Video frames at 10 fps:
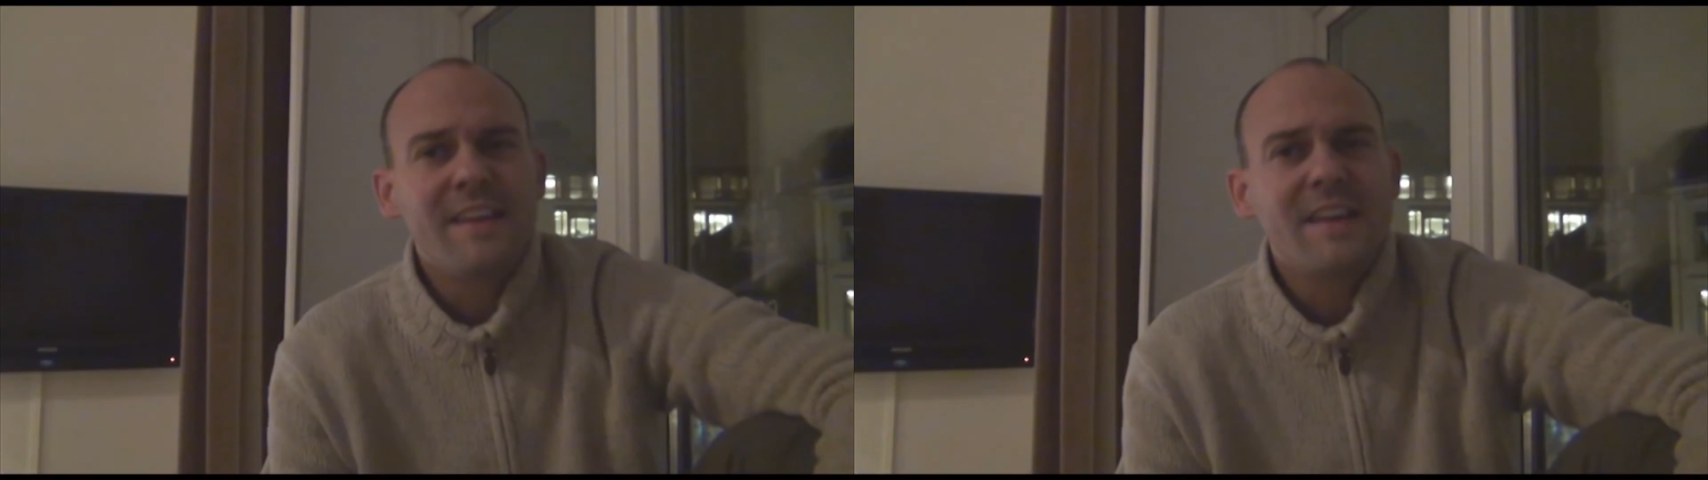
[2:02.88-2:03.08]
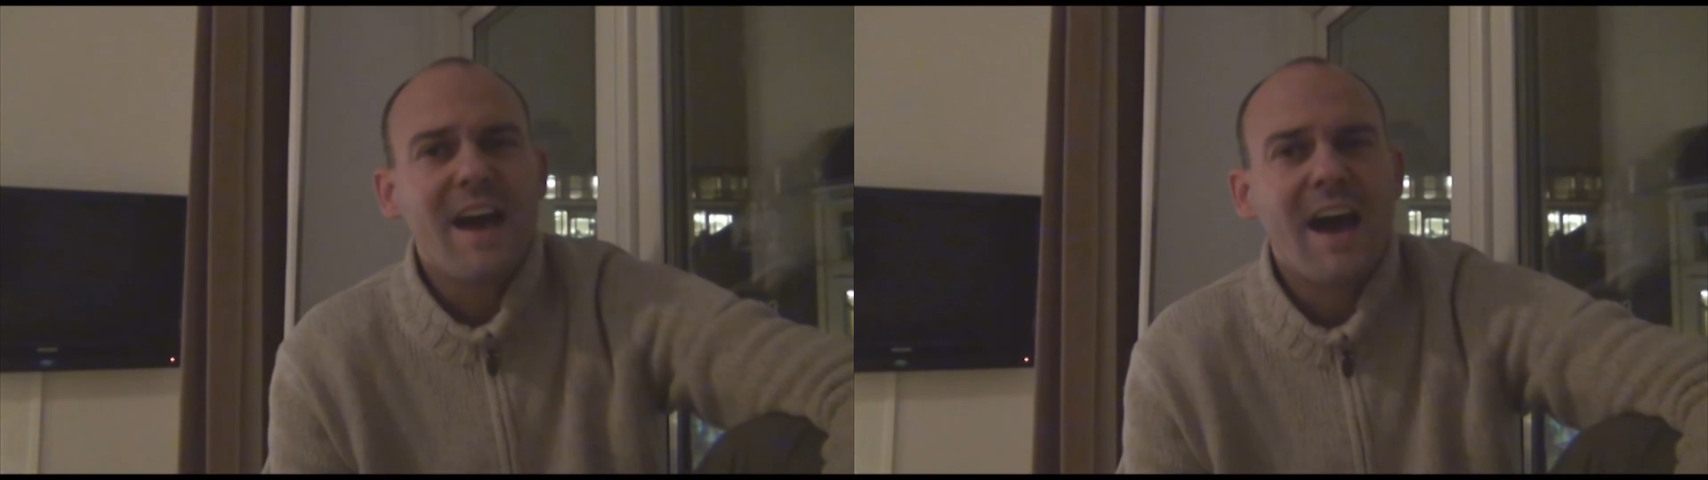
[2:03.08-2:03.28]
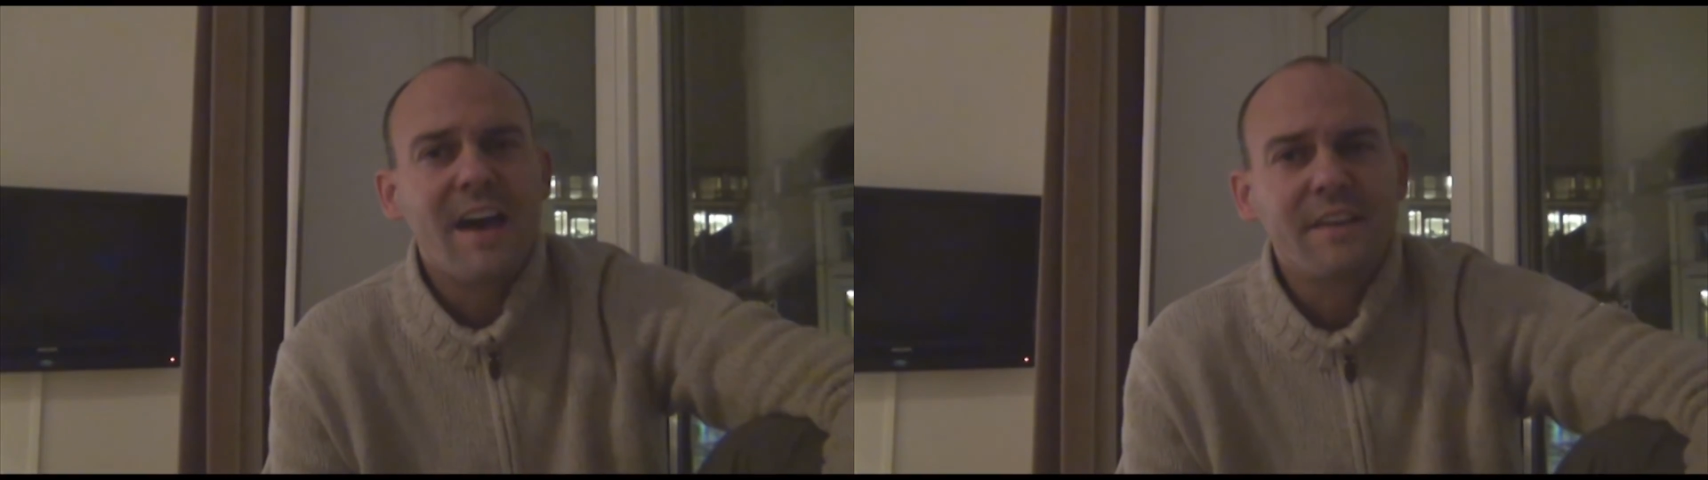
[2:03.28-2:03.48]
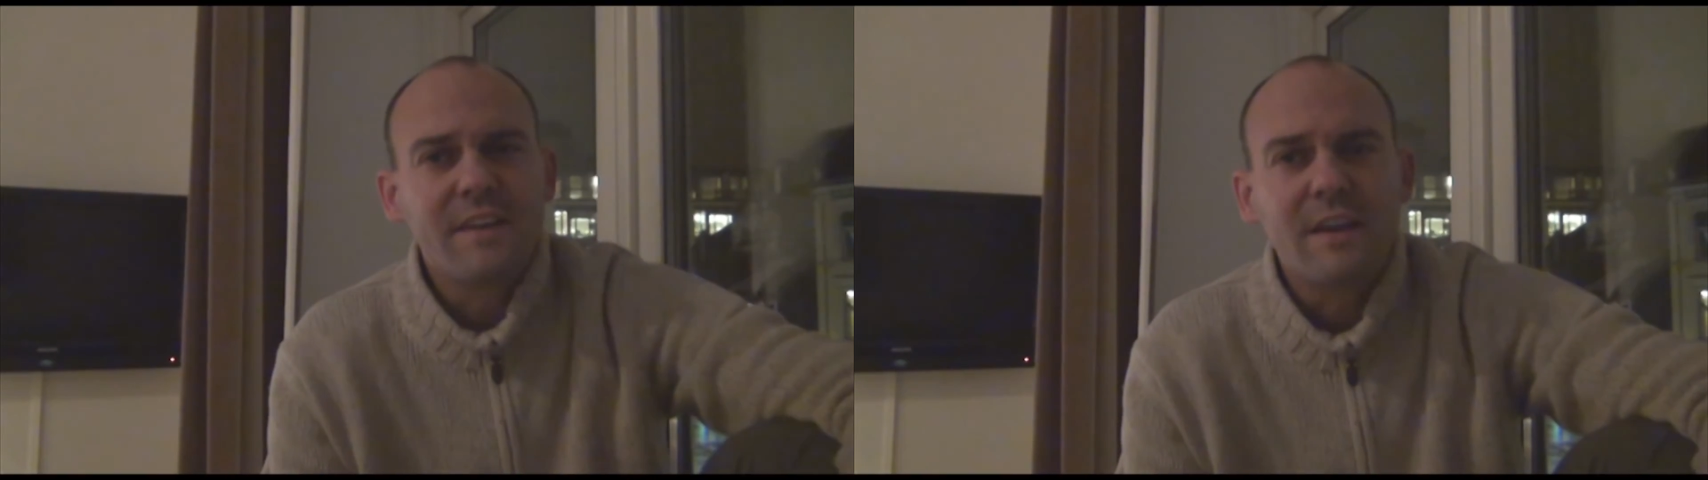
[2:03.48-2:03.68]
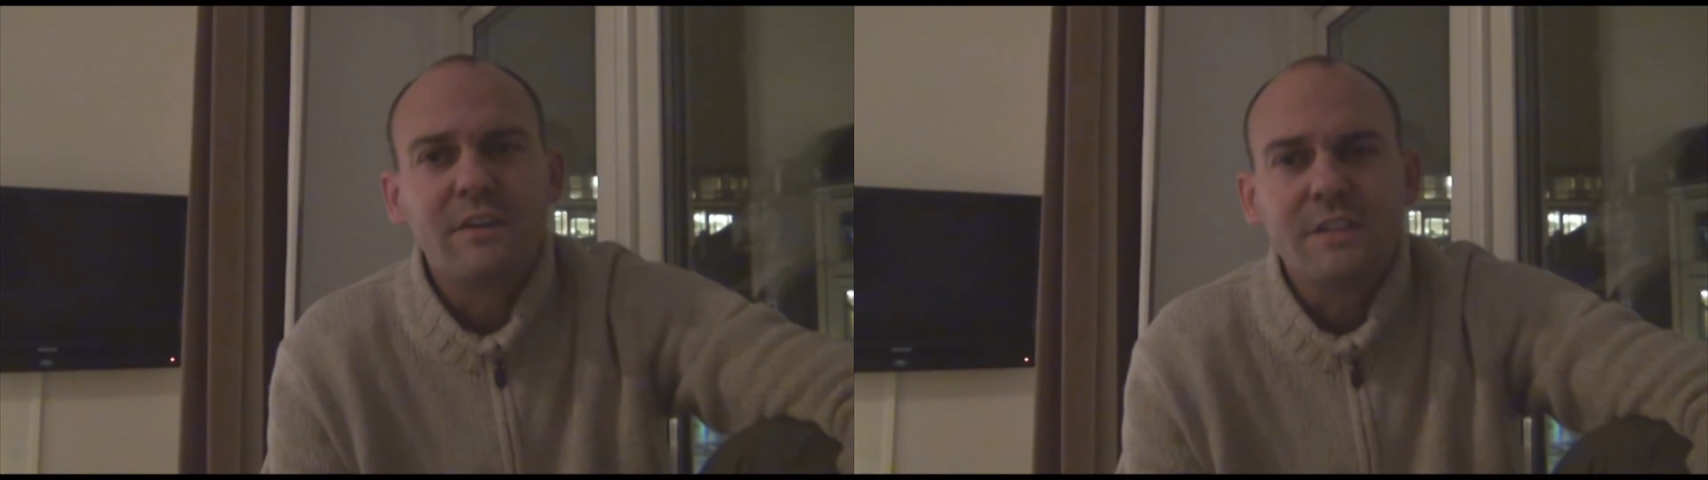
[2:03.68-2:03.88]
in other
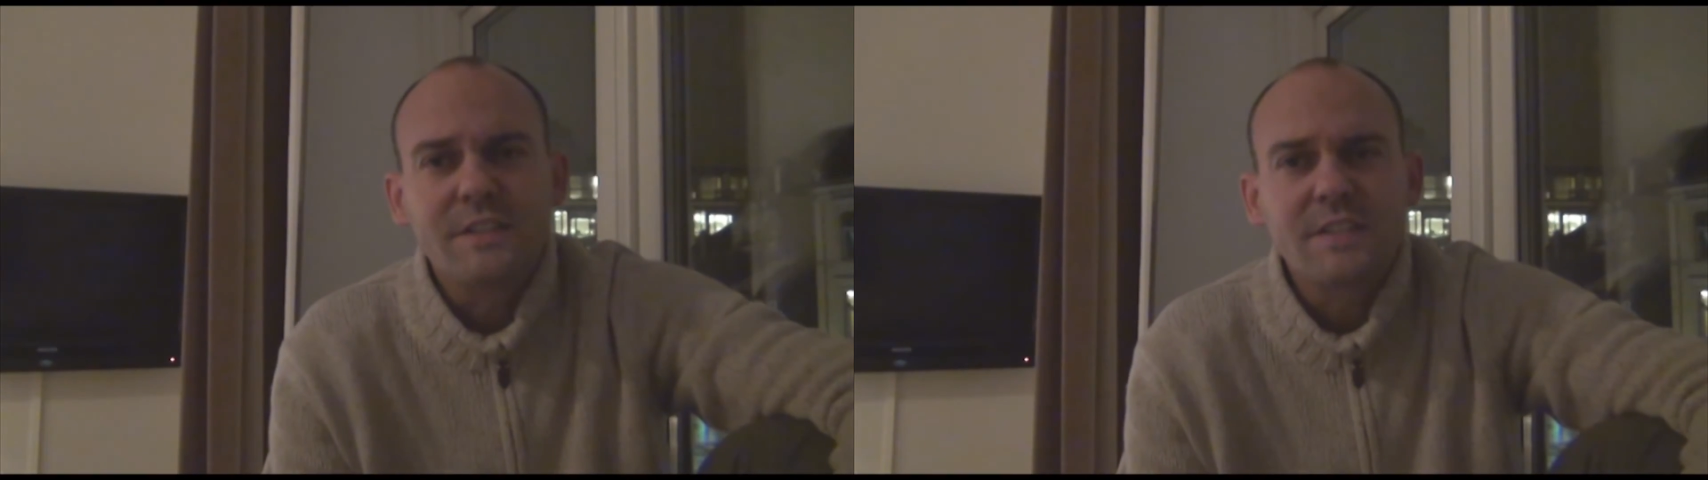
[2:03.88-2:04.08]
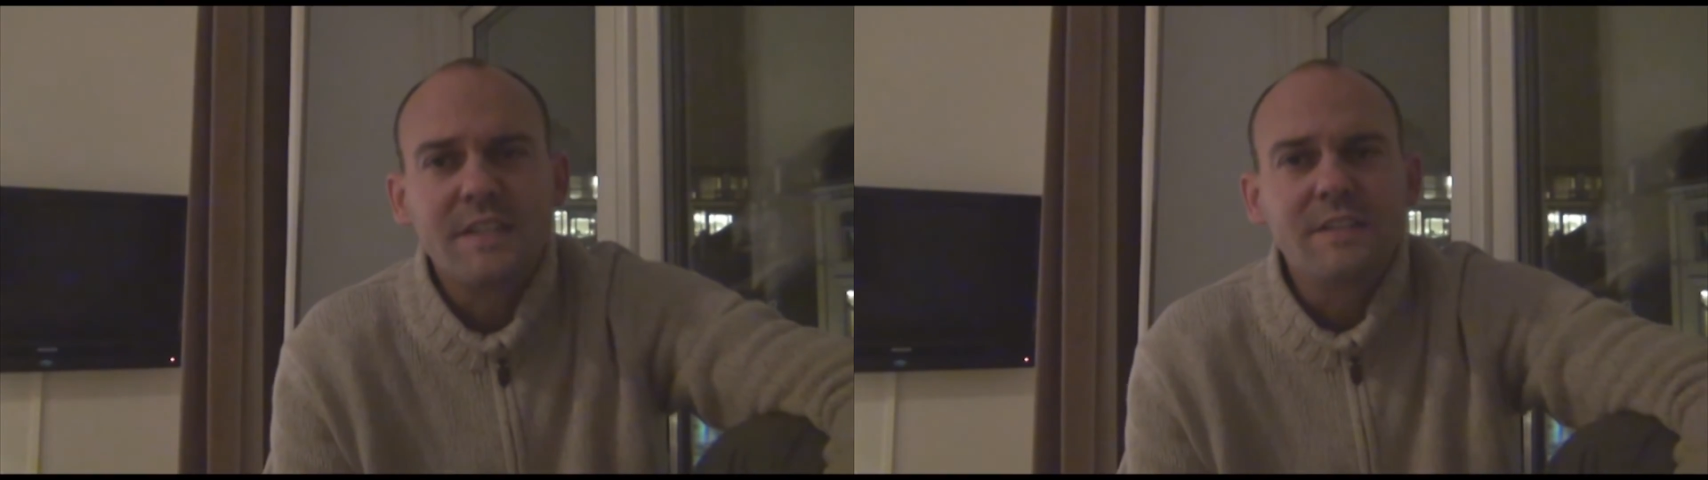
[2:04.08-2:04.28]
areas